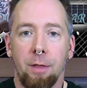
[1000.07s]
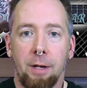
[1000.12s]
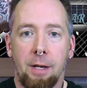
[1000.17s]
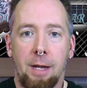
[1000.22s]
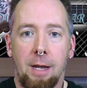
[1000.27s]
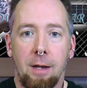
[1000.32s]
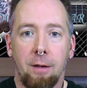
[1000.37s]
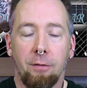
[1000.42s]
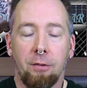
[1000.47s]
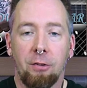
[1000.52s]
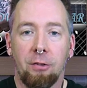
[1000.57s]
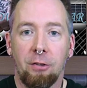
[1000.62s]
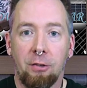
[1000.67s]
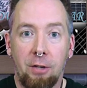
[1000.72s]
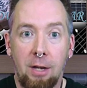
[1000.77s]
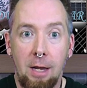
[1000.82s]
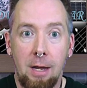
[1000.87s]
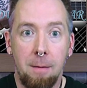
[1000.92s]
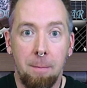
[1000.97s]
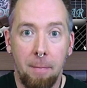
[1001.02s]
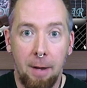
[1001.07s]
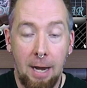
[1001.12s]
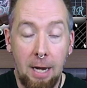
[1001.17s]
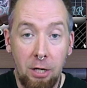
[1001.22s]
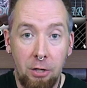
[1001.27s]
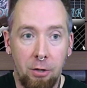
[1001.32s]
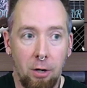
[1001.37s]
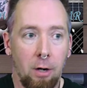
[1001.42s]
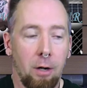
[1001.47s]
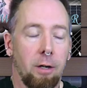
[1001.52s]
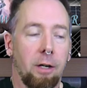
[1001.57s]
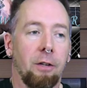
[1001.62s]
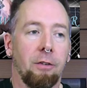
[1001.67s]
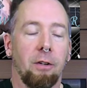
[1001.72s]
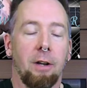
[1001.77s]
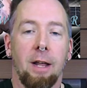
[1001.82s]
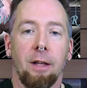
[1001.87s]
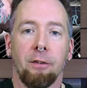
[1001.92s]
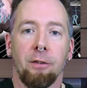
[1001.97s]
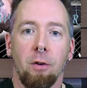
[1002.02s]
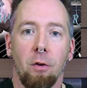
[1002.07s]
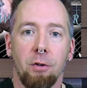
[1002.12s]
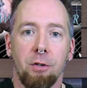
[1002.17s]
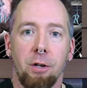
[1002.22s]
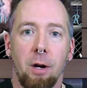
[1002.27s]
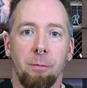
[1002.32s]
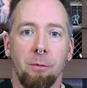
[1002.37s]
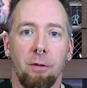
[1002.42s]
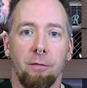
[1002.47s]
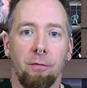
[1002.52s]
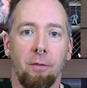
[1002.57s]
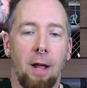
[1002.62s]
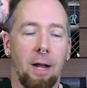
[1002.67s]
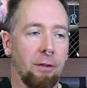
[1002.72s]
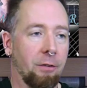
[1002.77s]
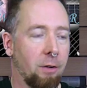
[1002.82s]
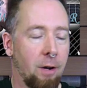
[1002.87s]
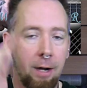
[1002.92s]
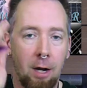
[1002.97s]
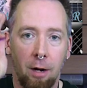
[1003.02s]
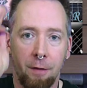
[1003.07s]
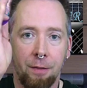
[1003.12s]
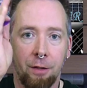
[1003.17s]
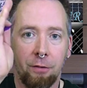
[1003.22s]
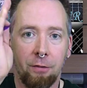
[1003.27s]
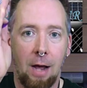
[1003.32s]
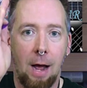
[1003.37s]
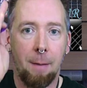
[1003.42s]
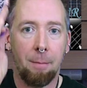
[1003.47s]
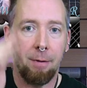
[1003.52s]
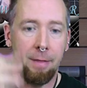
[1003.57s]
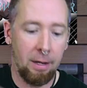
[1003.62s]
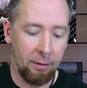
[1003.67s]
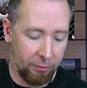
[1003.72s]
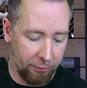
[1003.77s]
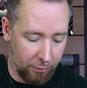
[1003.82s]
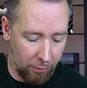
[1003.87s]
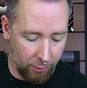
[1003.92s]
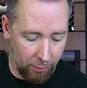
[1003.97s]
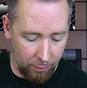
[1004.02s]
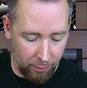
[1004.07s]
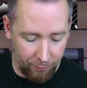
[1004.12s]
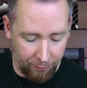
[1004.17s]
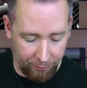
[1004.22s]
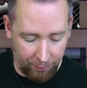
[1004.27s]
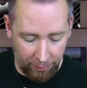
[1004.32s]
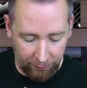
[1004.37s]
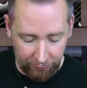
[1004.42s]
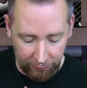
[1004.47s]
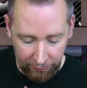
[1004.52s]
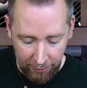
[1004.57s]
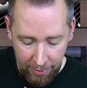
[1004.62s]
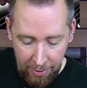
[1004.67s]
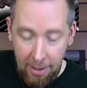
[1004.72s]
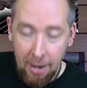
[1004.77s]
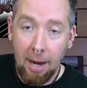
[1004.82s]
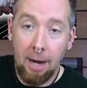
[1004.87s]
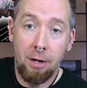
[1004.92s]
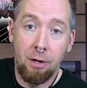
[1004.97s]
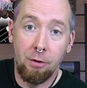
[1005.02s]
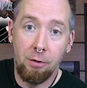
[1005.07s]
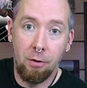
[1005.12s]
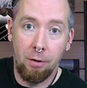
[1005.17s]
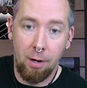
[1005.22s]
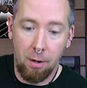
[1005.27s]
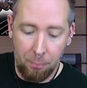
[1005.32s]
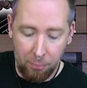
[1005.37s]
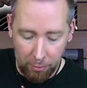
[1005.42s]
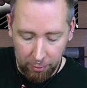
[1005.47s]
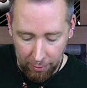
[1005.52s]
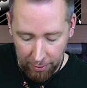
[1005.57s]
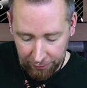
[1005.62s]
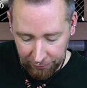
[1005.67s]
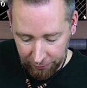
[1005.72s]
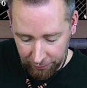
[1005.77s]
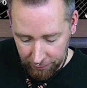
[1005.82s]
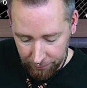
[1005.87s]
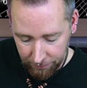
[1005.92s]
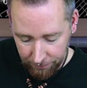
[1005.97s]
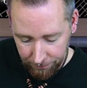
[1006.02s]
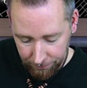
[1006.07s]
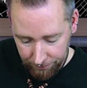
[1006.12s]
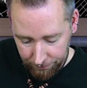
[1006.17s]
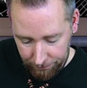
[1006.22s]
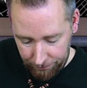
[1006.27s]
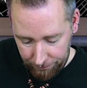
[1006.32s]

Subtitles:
with the key of C major because it has no sharps or flats. So now you're at the top of that circle of fifths and you do your progression.